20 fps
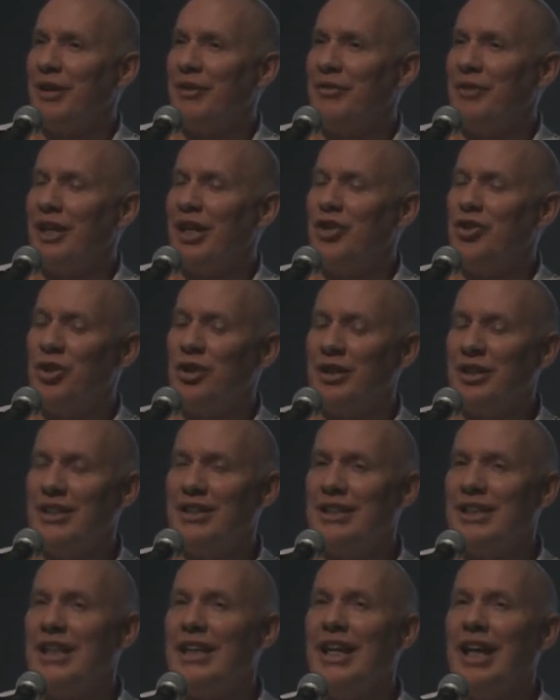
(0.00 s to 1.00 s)
If they should have
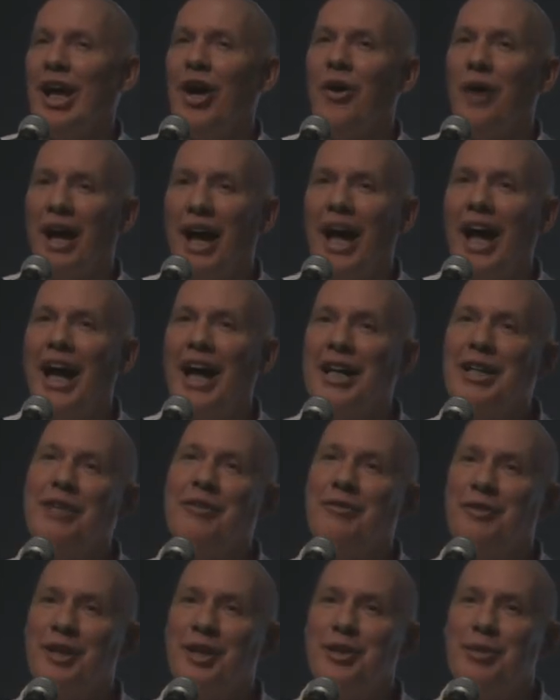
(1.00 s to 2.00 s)
seen how
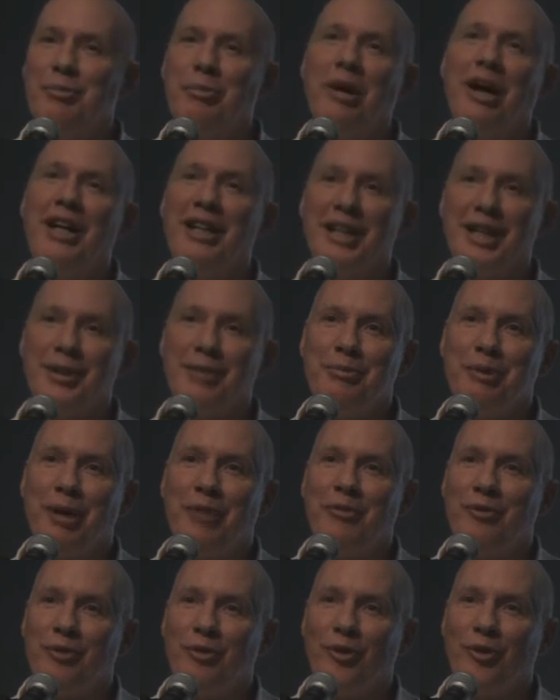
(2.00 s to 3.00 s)
active this body has
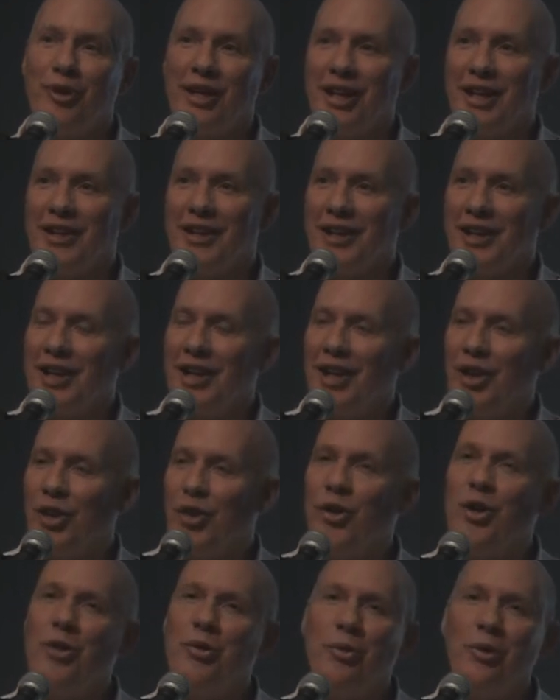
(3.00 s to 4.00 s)
been for the
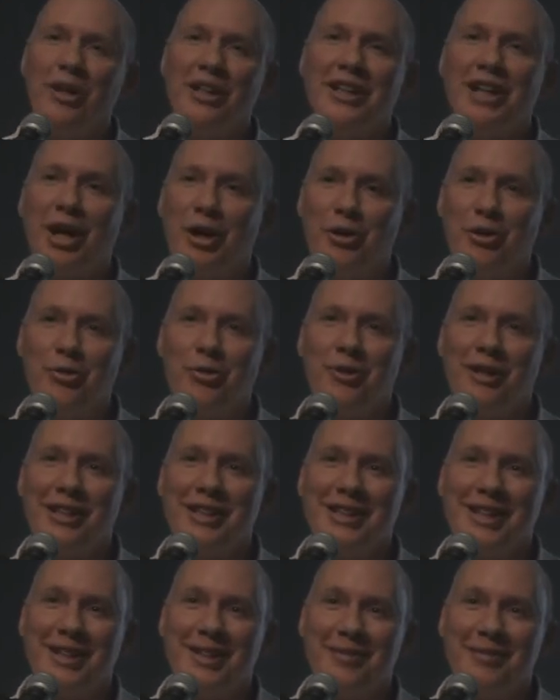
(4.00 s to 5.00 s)
thirty-one
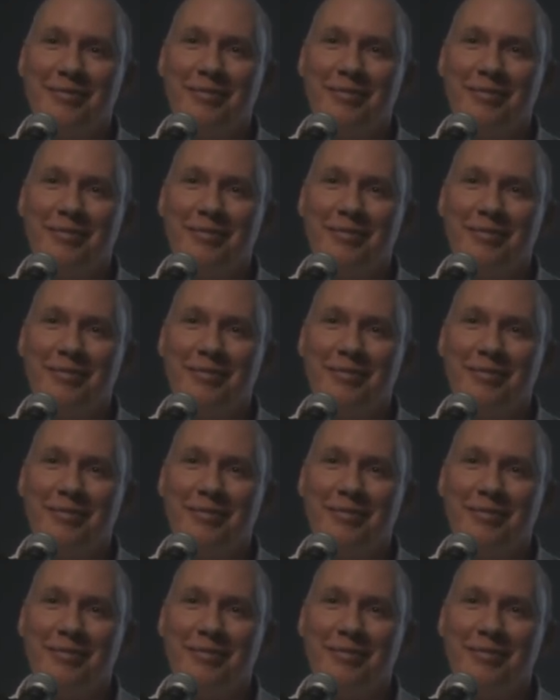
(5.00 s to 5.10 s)
countries,